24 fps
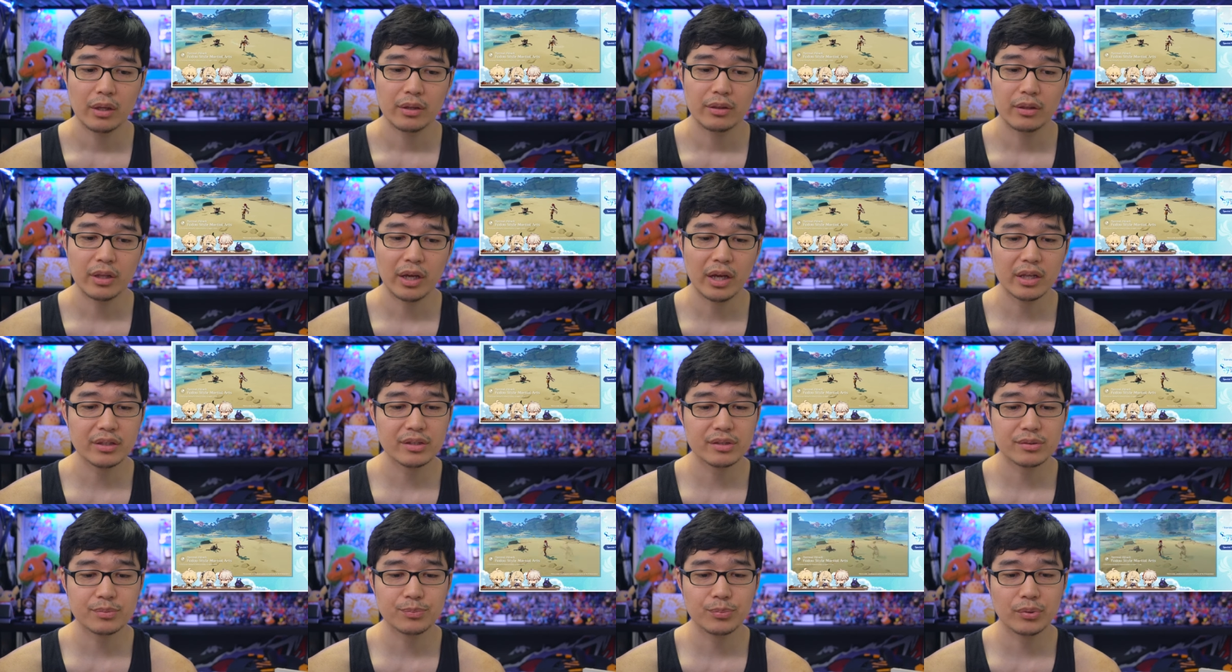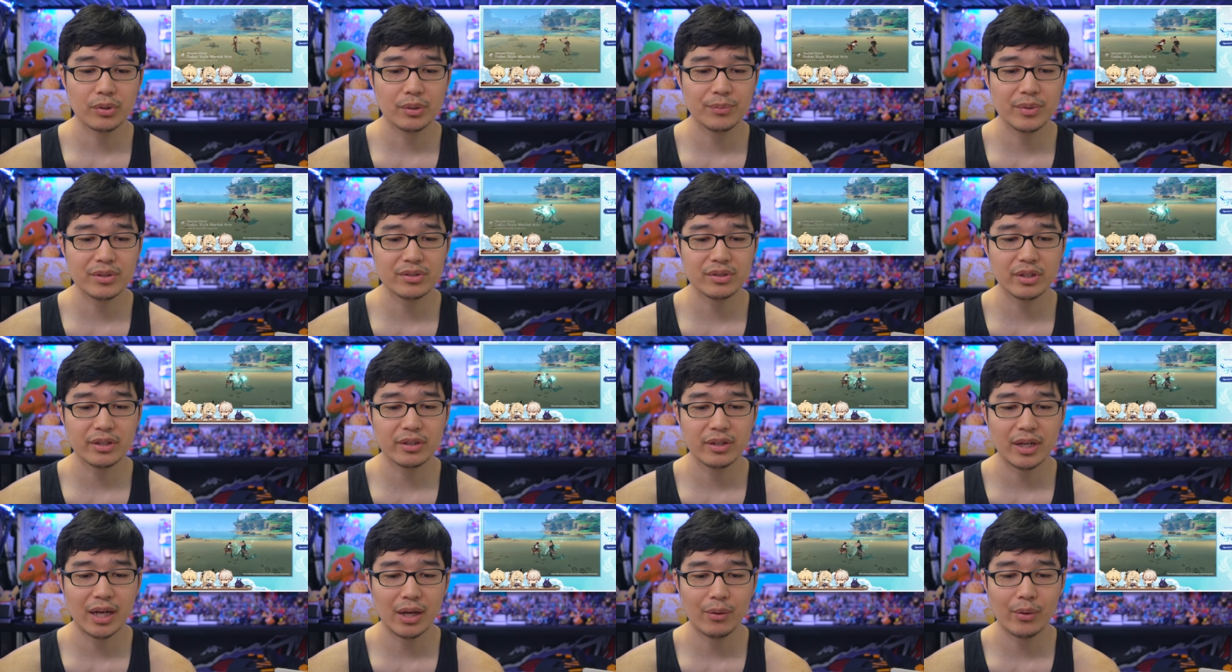that's pretty much
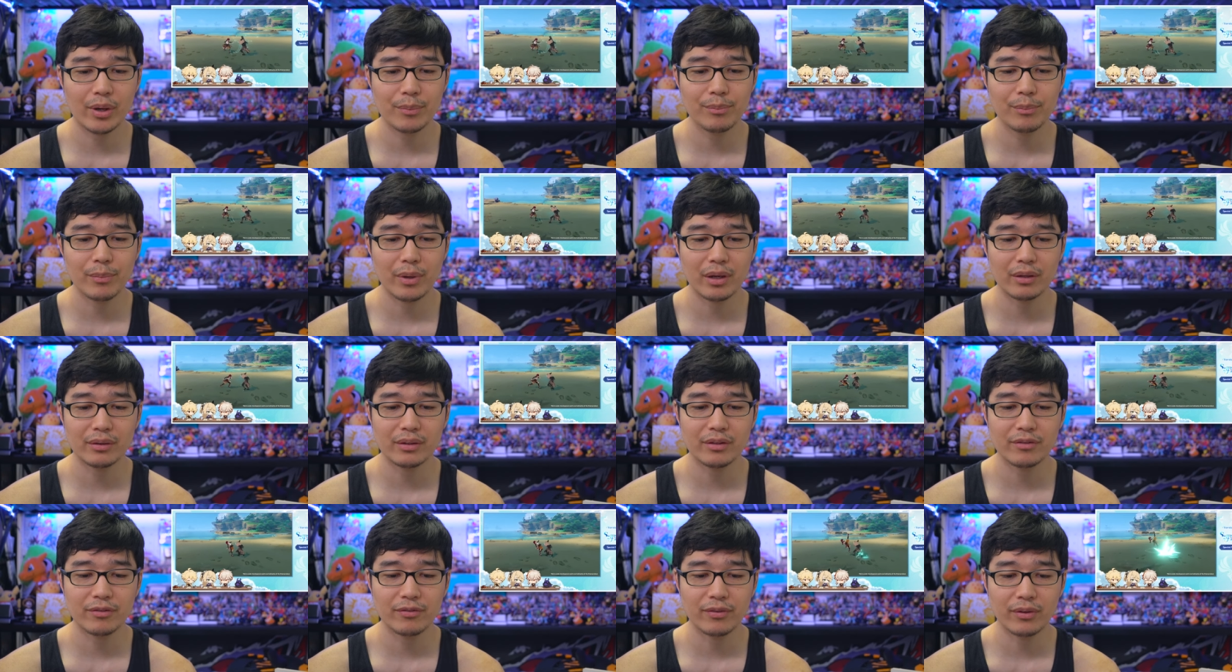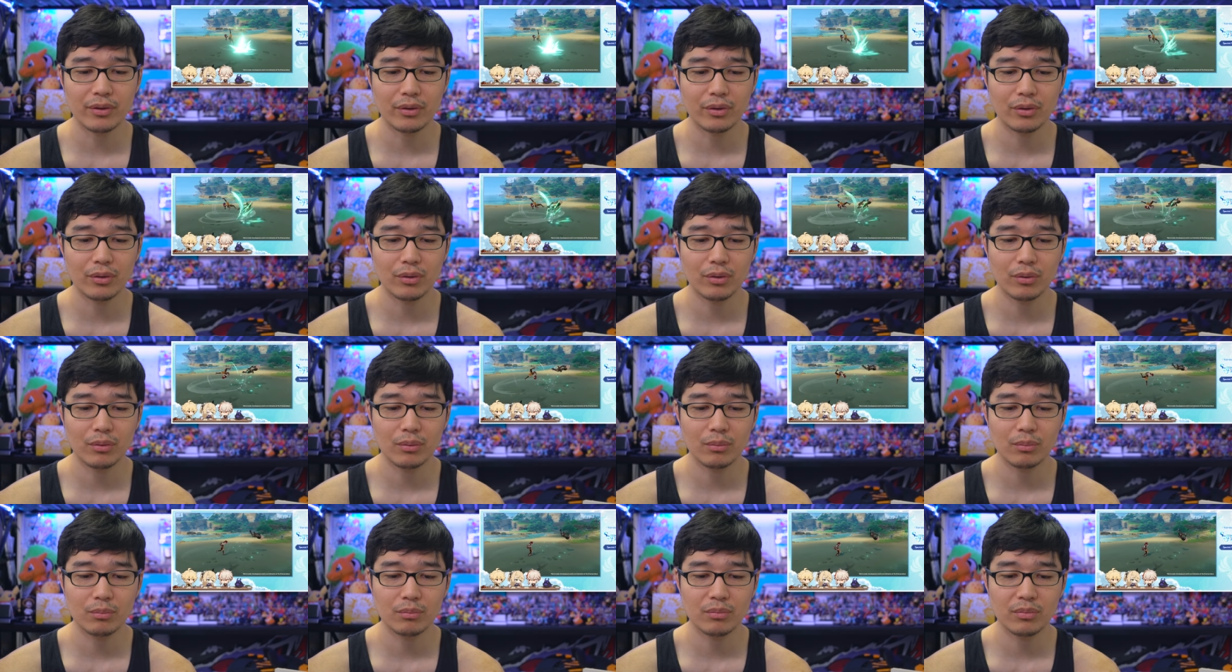like how I mainly
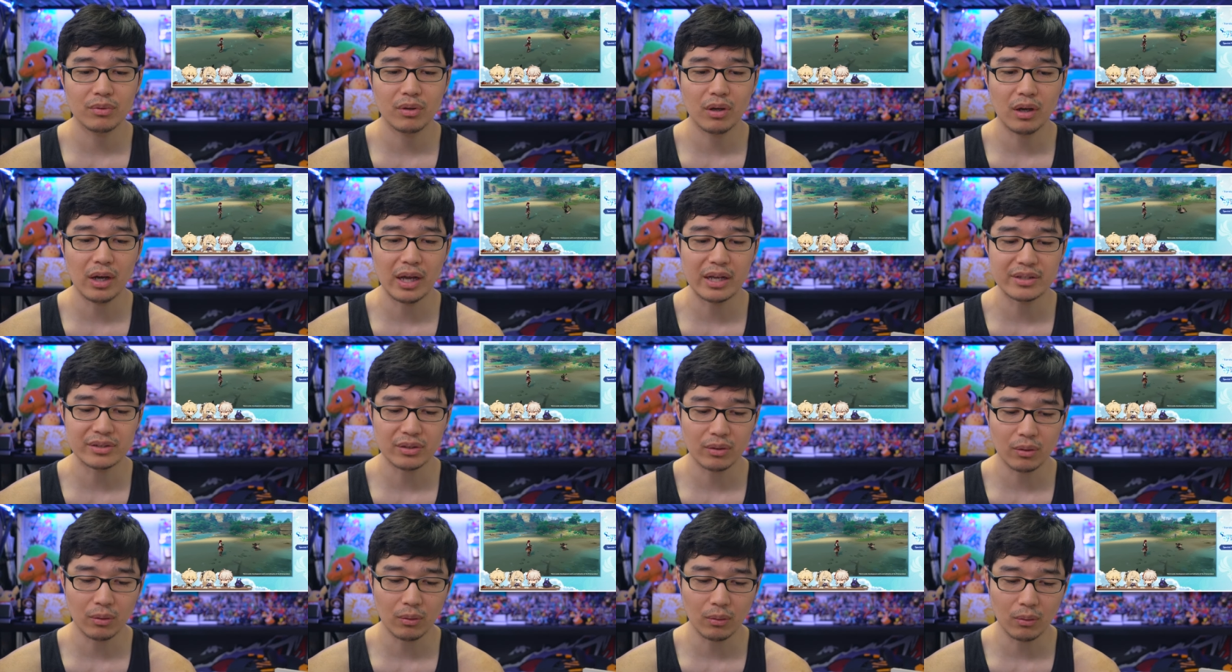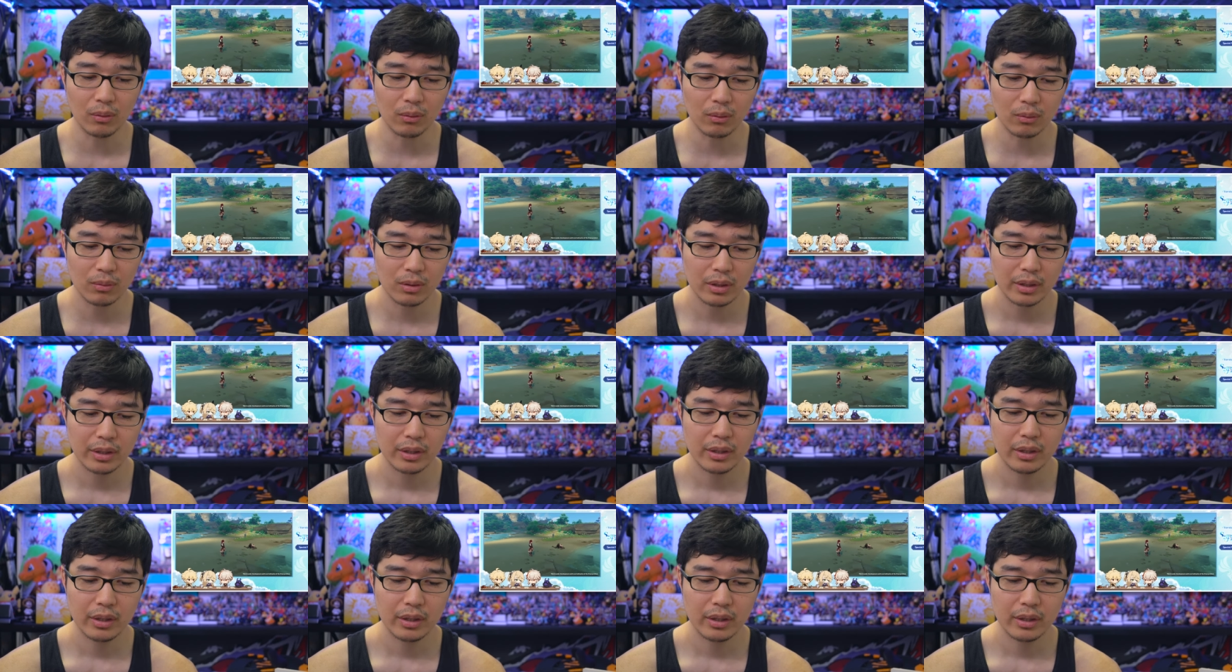feel as a whole.